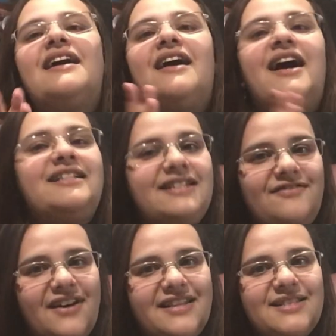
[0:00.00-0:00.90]
I did
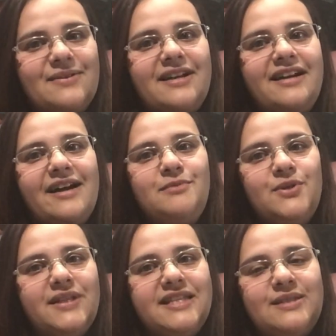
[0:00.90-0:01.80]
find this one, and I'm
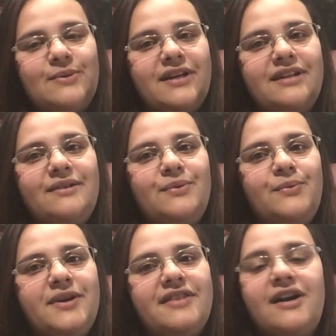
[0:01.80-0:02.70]
doing this one
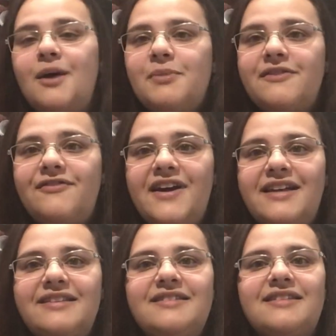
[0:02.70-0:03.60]
with a couple of
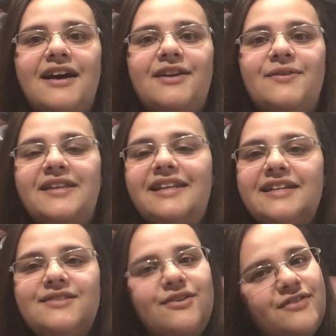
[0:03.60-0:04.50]
friends. I know that
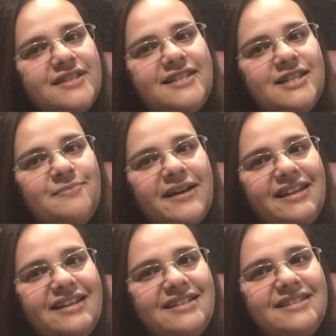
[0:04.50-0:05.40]
Liz over at Stitched by
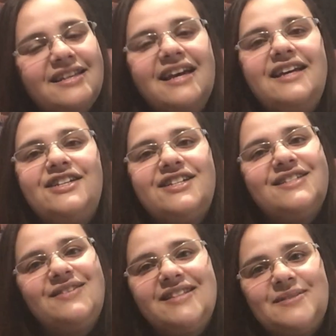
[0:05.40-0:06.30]
Liz, she's
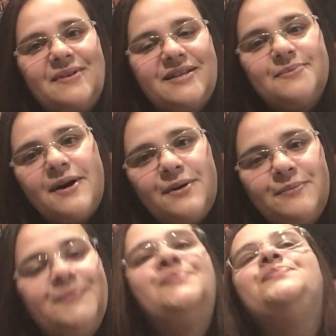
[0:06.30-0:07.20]
doing this one as well,
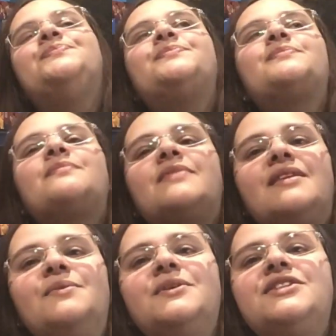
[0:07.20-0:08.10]

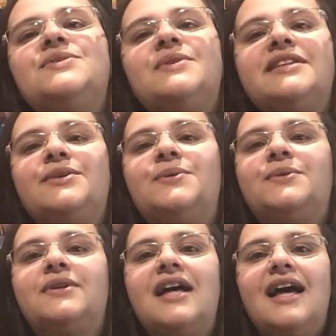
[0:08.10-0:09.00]
which is really
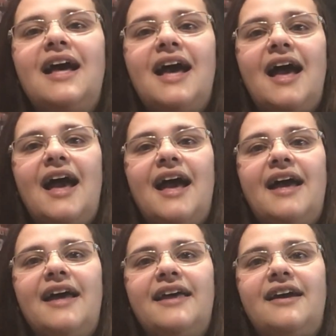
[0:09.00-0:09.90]
cool.
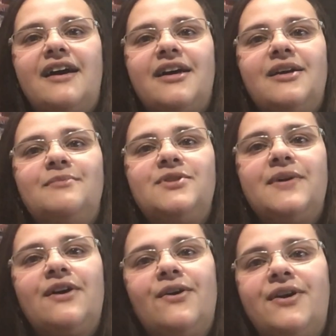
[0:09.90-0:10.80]
And I'm doing
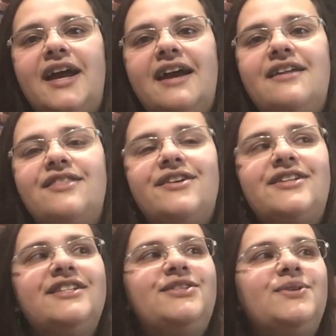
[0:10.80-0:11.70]
it on a
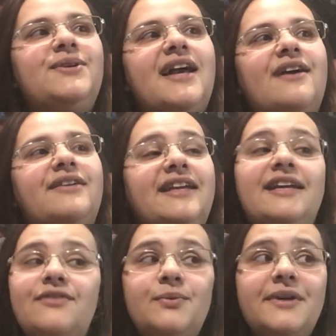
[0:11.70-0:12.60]
32 count
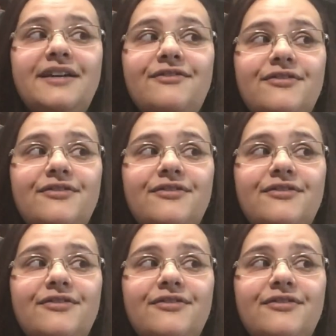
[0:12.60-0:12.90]
even weave.